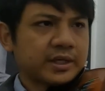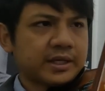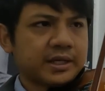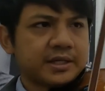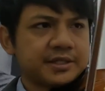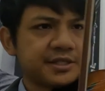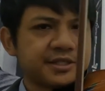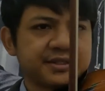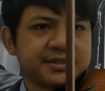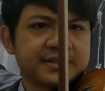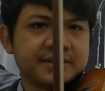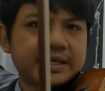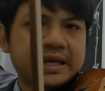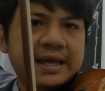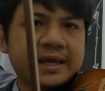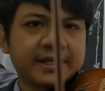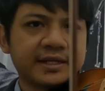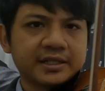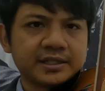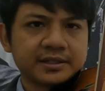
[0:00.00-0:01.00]
and just
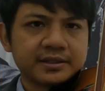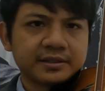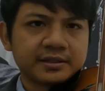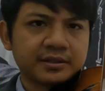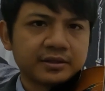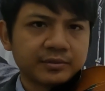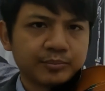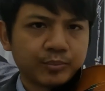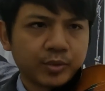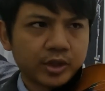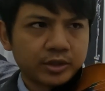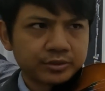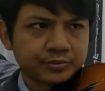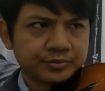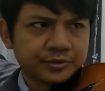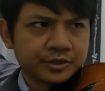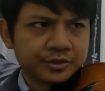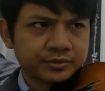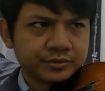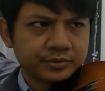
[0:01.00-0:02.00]
add in the
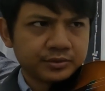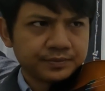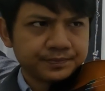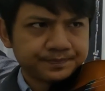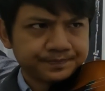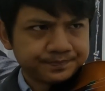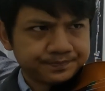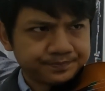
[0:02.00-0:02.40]
bottom note.